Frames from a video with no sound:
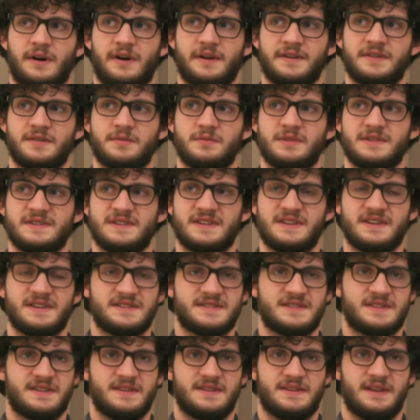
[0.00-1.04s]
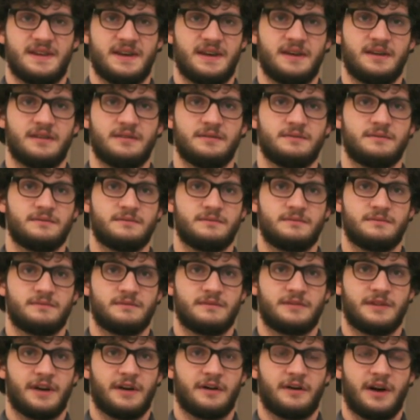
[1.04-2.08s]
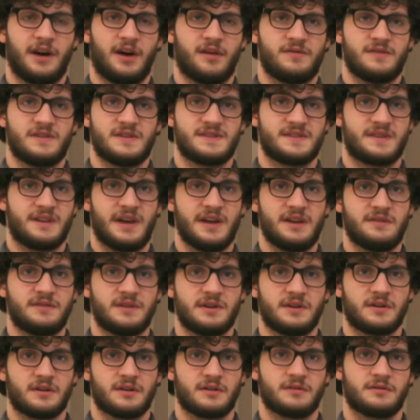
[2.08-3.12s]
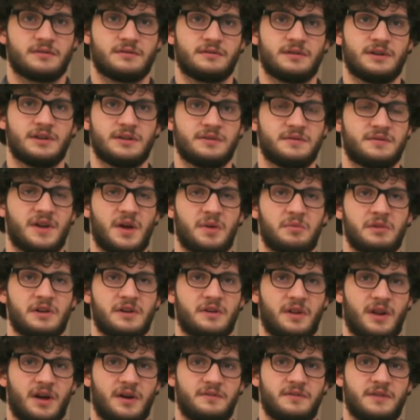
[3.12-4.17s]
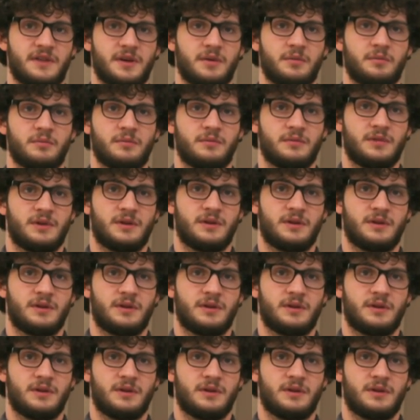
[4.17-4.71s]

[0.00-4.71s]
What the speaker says: awesome as it is that they now have this life here and a family to love them,